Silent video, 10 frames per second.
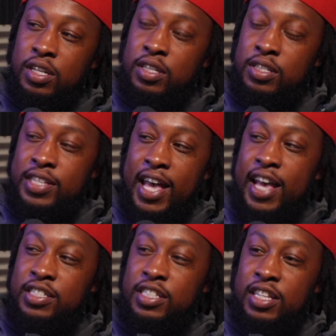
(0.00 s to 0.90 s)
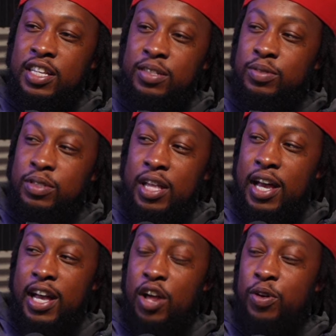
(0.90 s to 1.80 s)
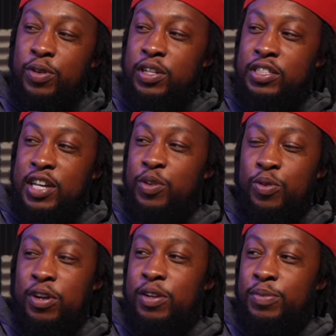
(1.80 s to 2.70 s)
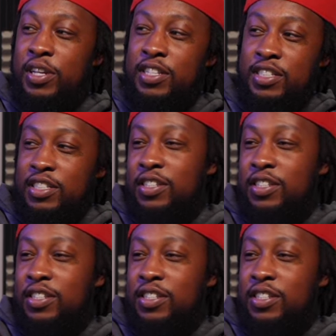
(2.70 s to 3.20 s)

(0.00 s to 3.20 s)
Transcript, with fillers: sassy like I don't want to say the word because you